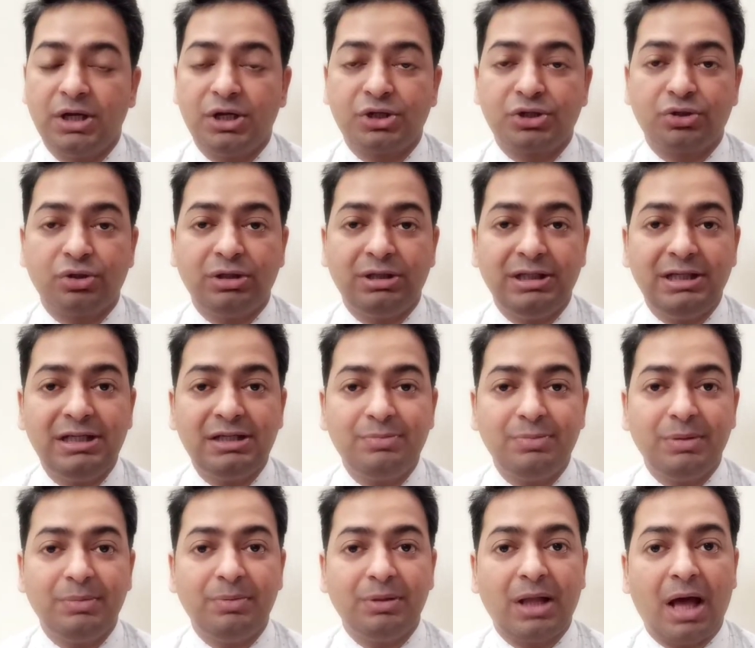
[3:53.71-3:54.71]
So these
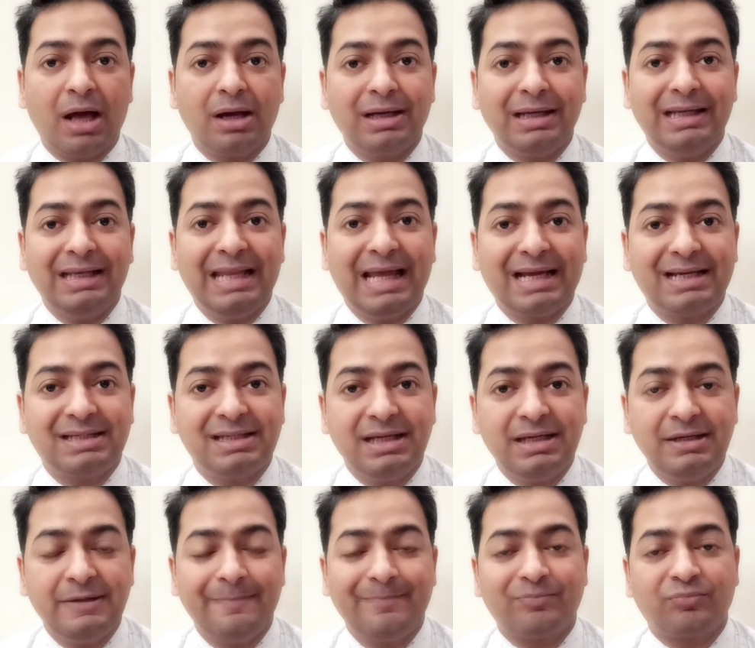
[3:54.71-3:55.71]
people are
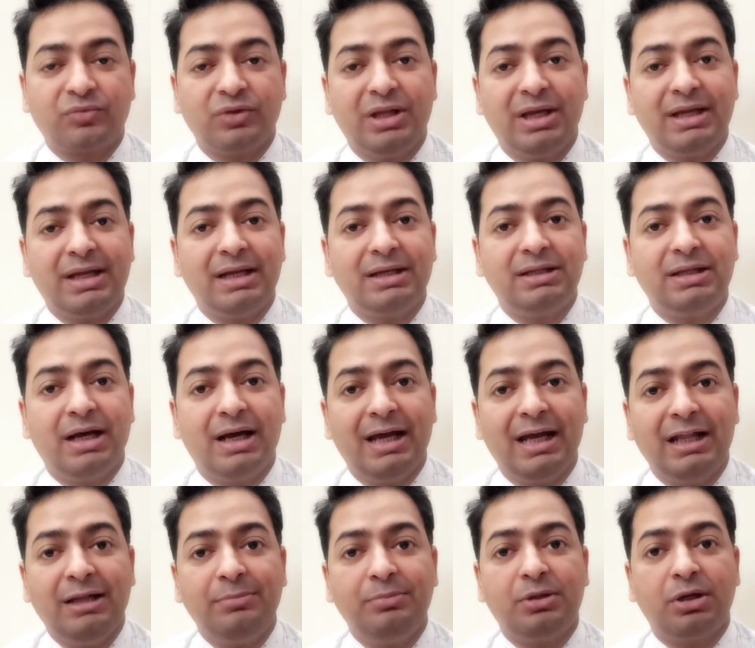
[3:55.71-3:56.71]
elected, they get the
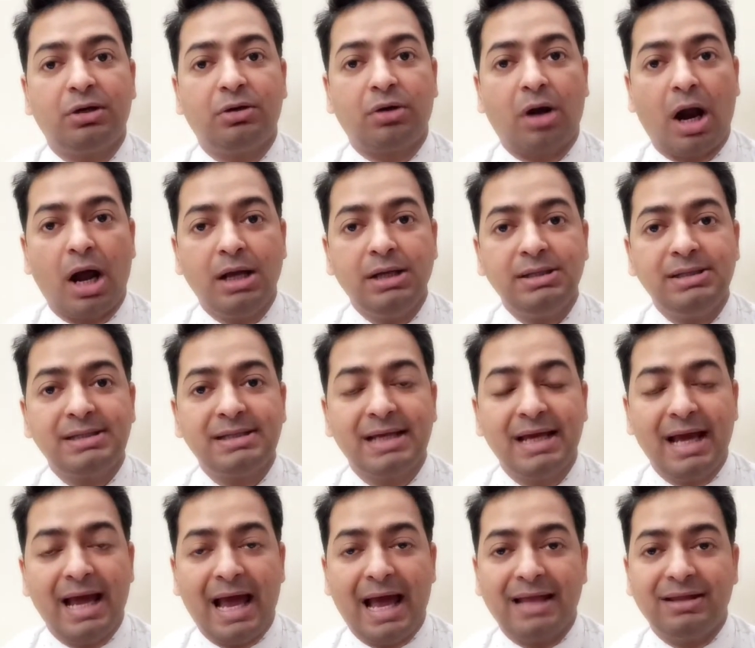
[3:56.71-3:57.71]
help, the grants,
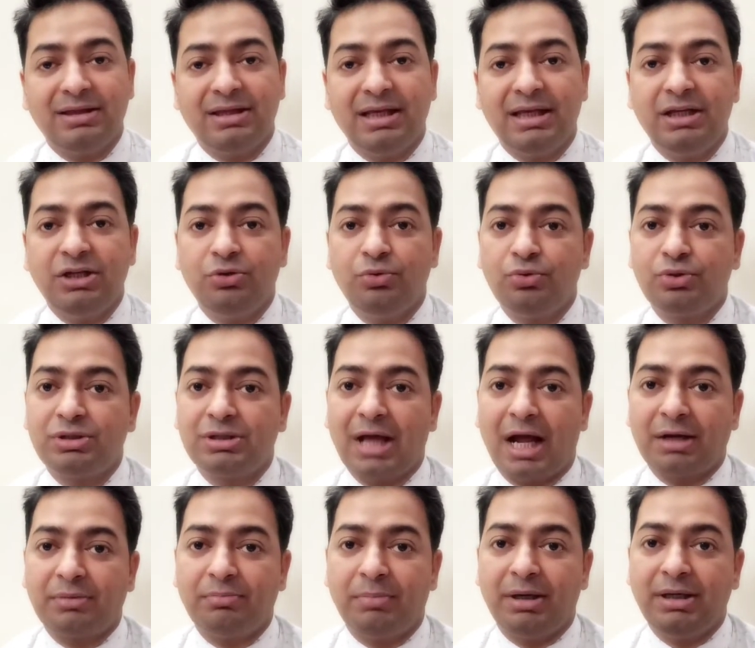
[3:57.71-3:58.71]
and they use
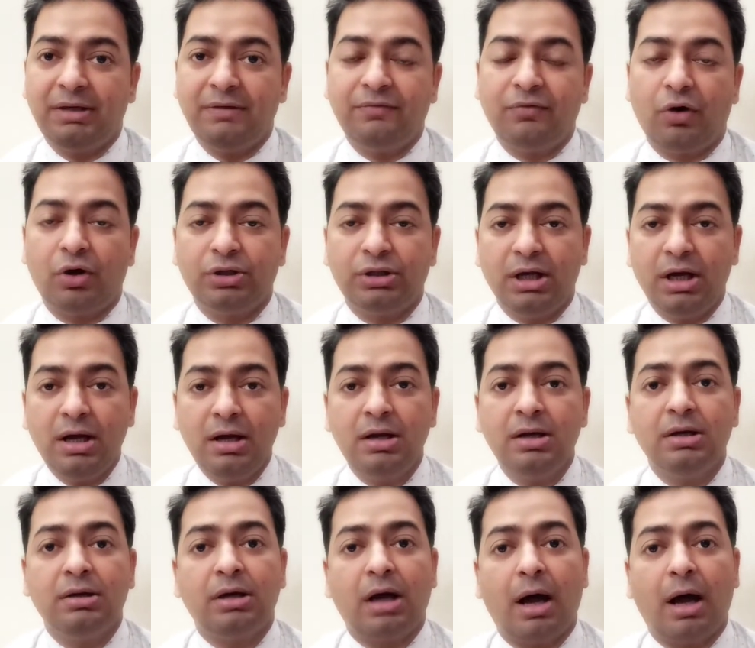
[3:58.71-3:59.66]
that money for the